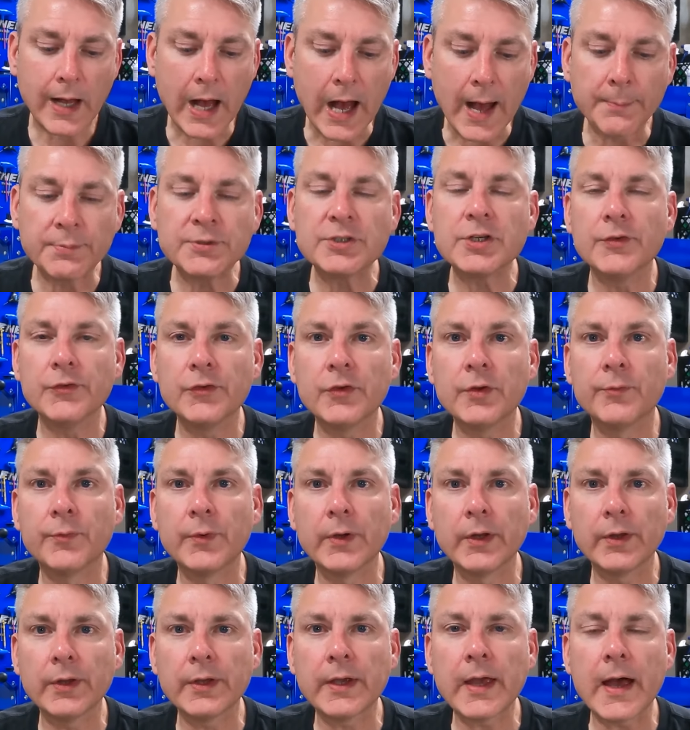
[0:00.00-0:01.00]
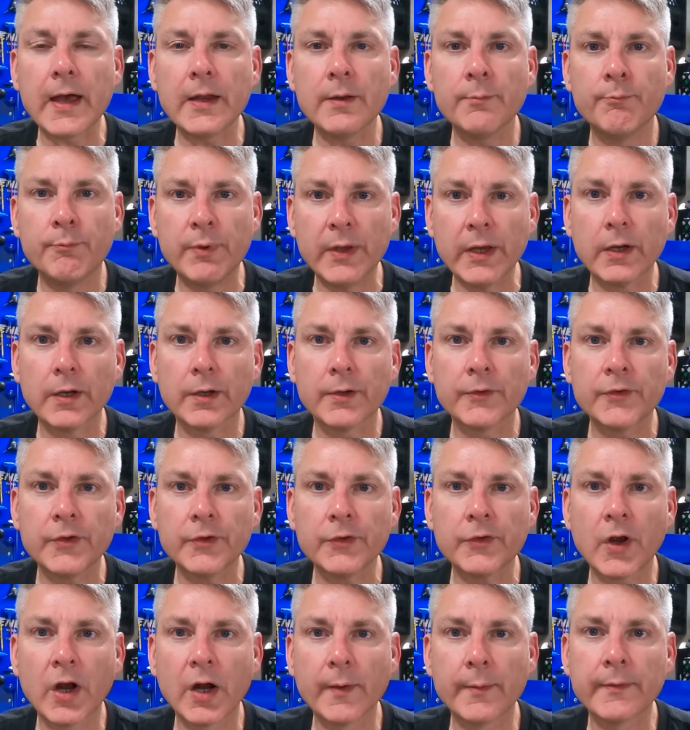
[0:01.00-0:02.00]
options have really gotten bigger
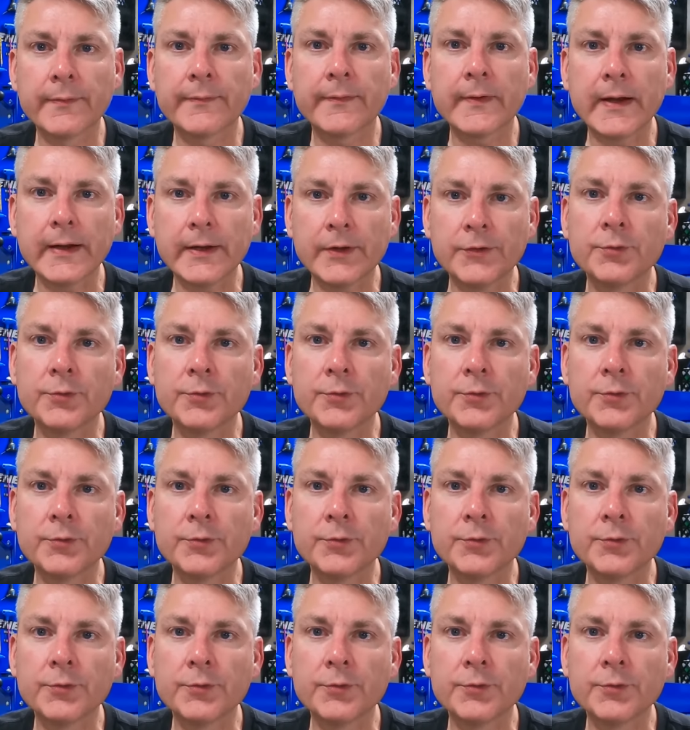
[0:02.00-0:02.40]
since Harbor Freight